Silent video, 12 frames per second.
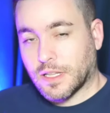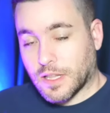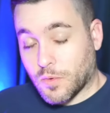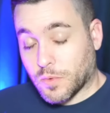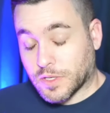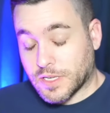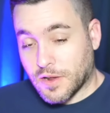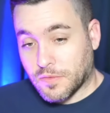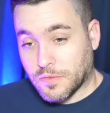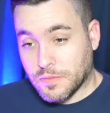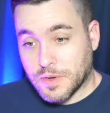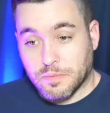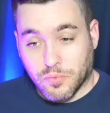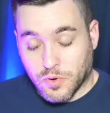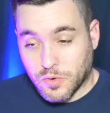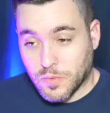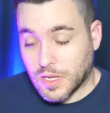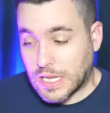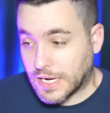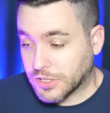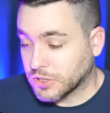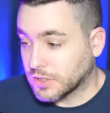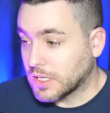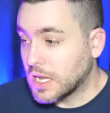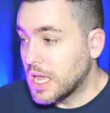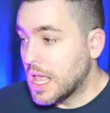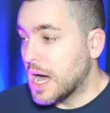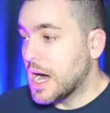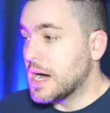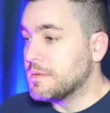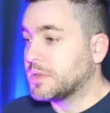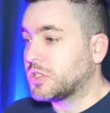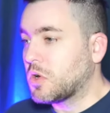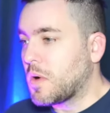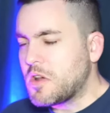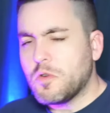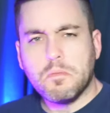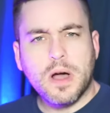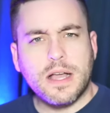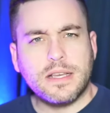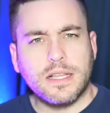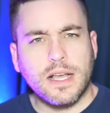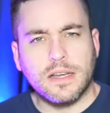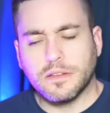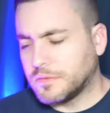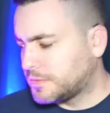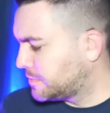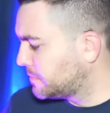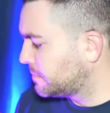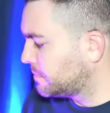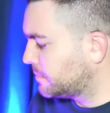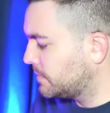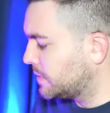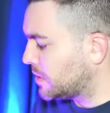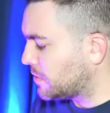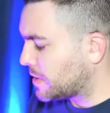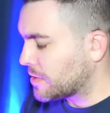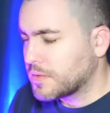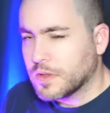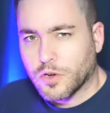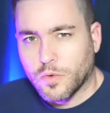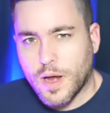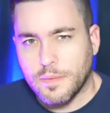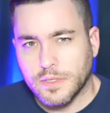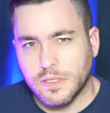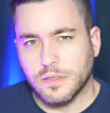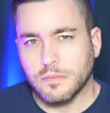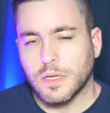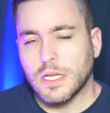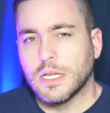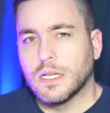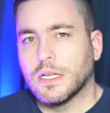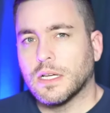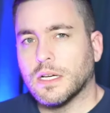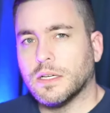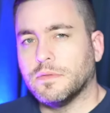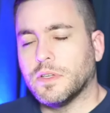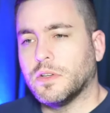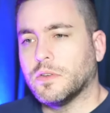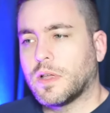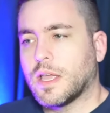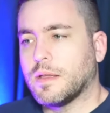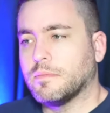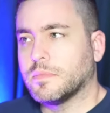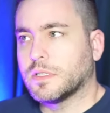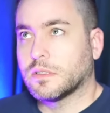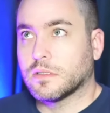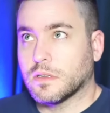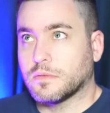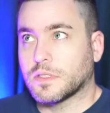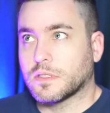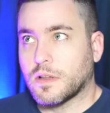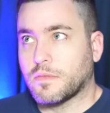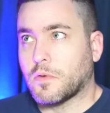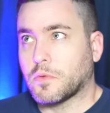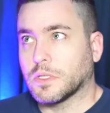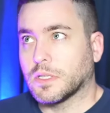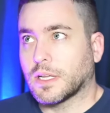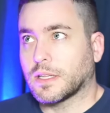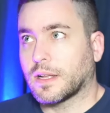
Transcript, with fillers: That worked out for me pretty well, actually. Um, so I don't mind kind of, you know, here and there grabbing some uh, video games of stuff I really like.